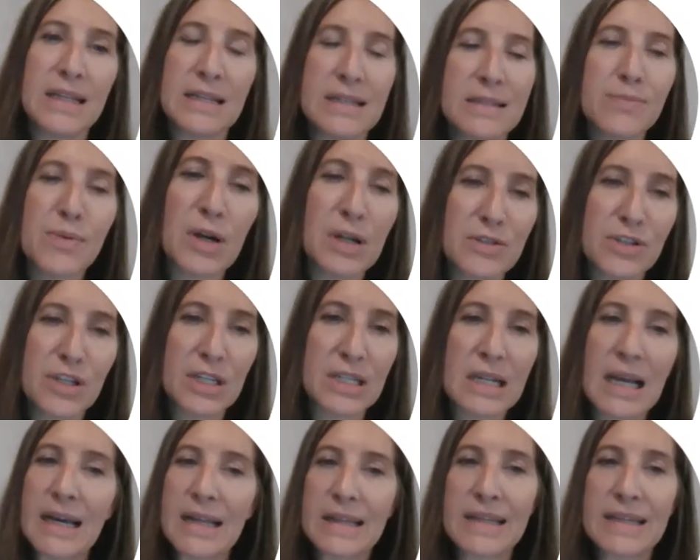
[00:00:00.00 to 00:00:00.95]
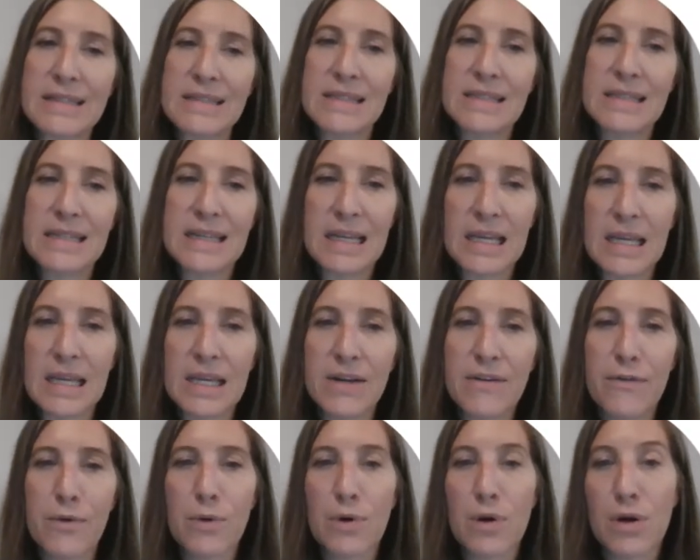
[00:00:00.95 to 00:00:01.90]
this project highlights the need
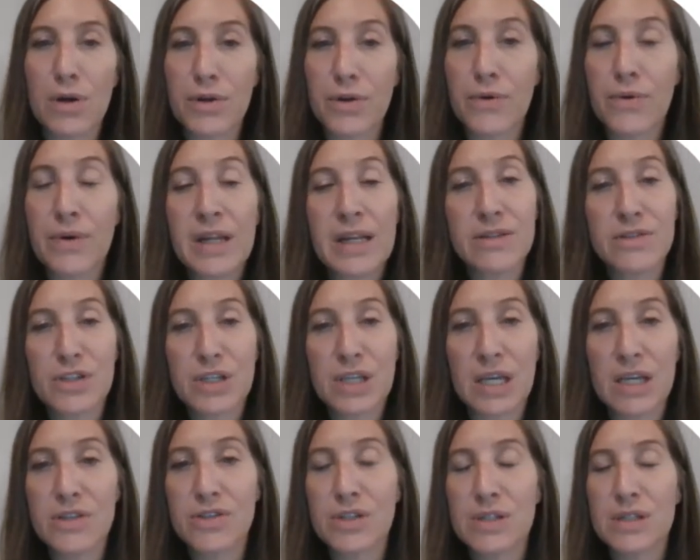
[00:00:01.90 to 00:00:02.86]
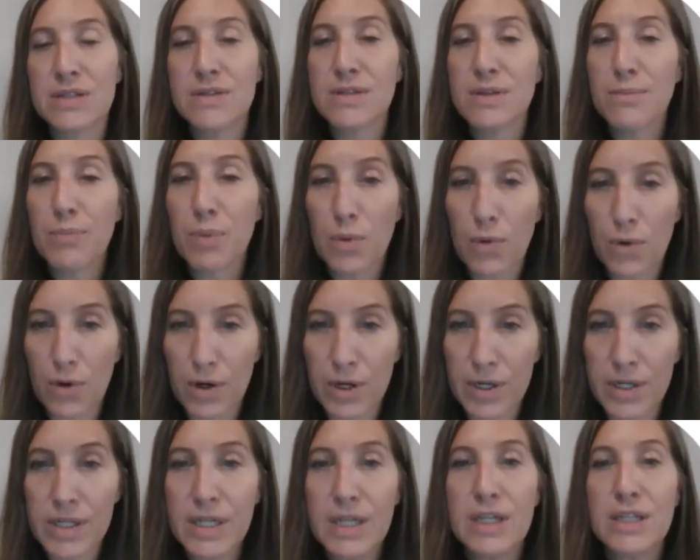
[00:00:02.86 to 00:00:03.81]
for ongoing education and
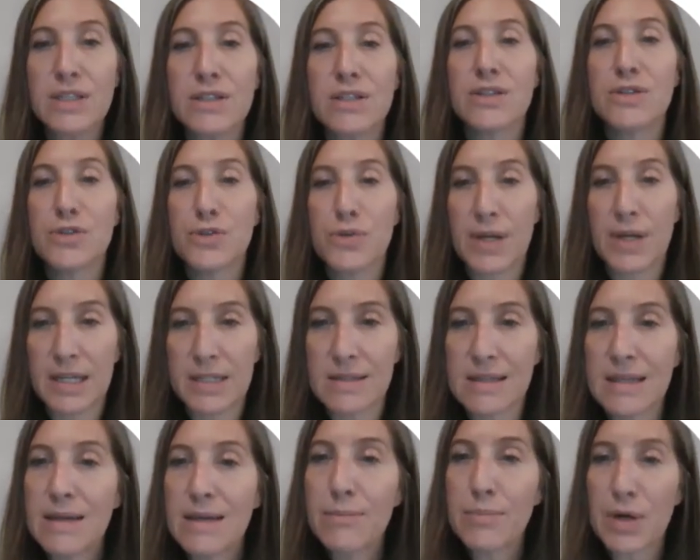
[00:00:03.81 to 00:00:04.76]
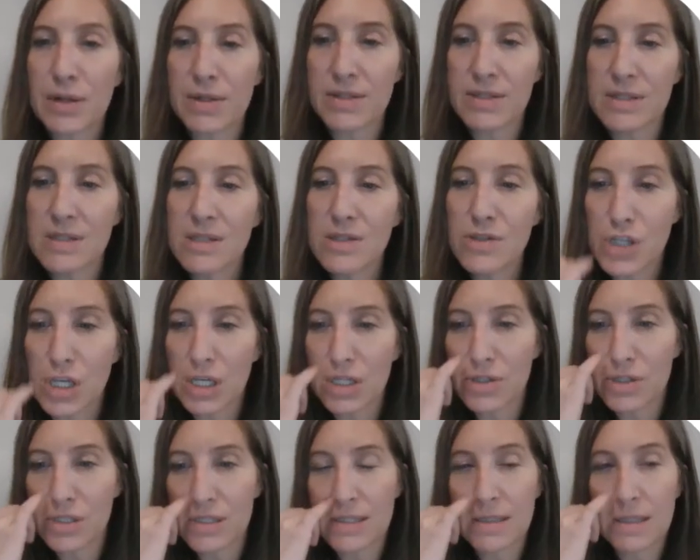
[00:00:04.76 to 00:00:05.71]
support to translate policy
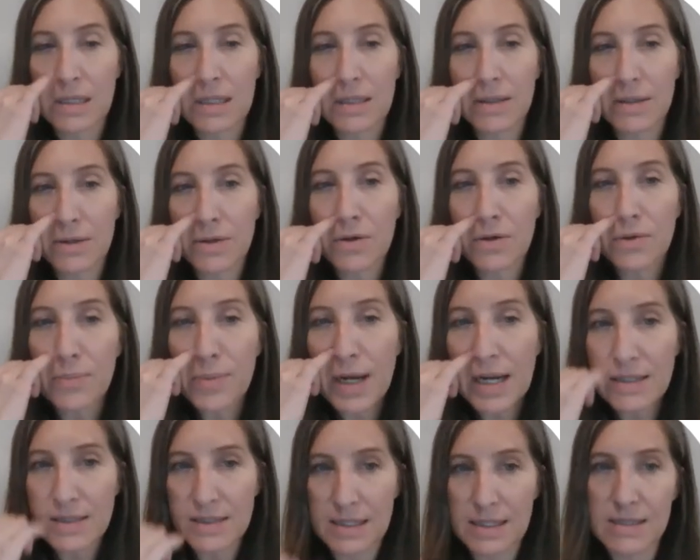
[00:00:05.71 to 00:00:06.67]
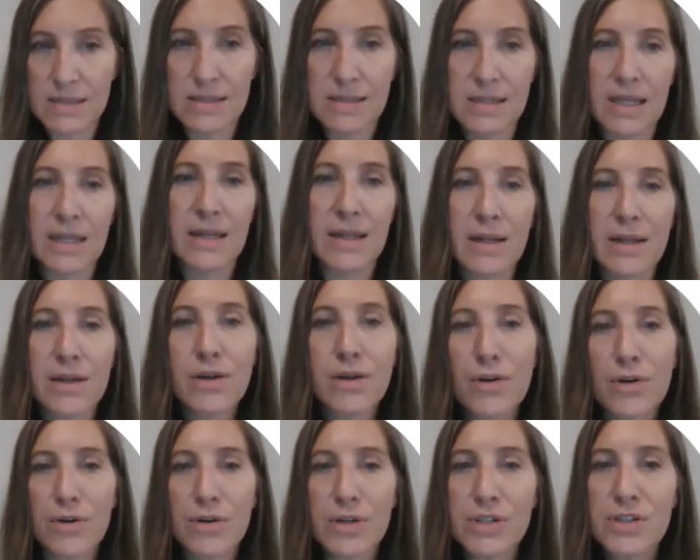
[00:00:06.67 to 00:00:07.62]
changes into clinical practice, and it
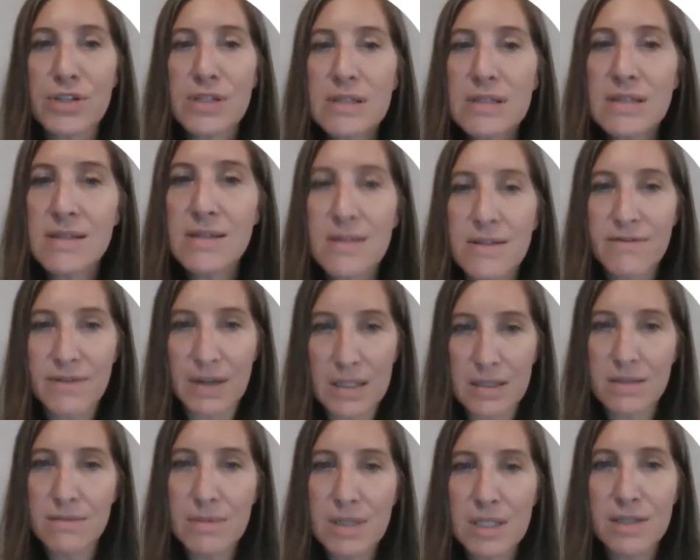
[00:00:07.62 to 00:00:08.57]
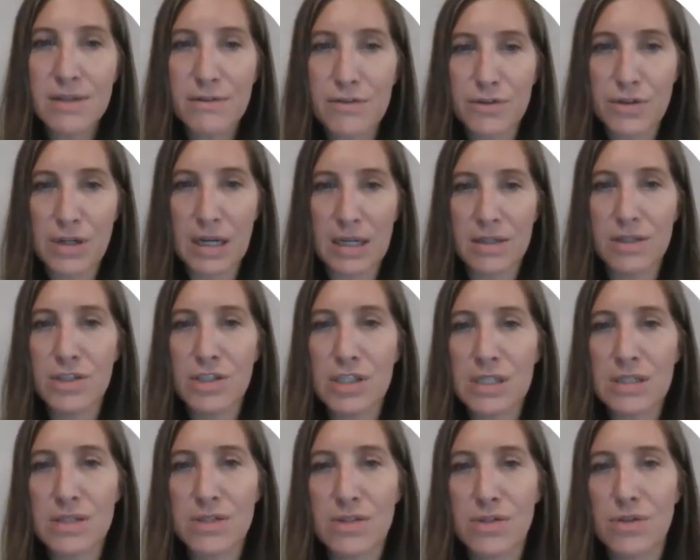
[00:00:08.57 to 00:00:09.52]
encourages the development of
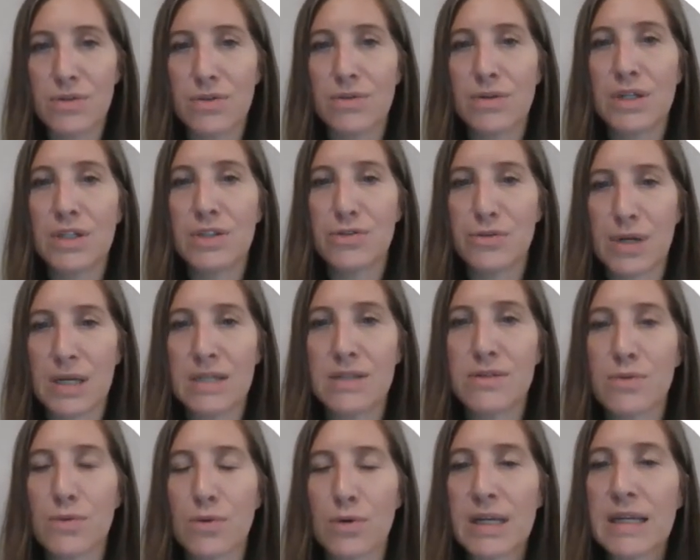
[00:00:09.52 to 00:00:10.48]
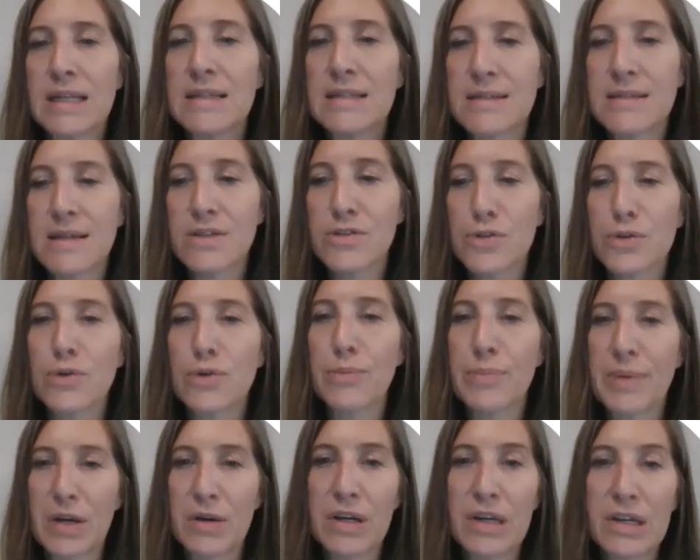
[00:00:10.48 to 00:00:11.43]
strategies to address organizational
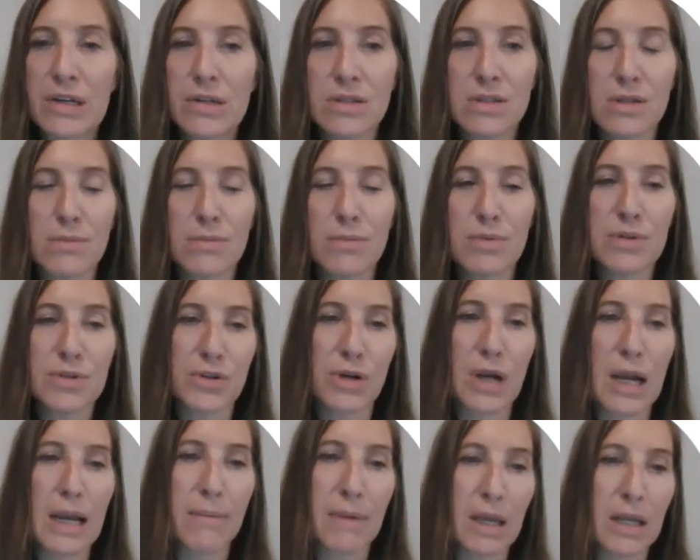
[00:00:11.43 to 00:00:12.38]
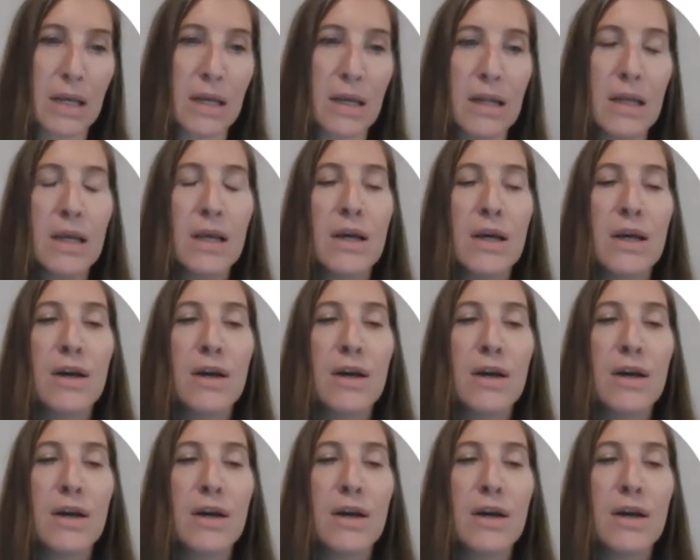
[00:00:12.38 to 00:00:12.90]
barriers to prescribing.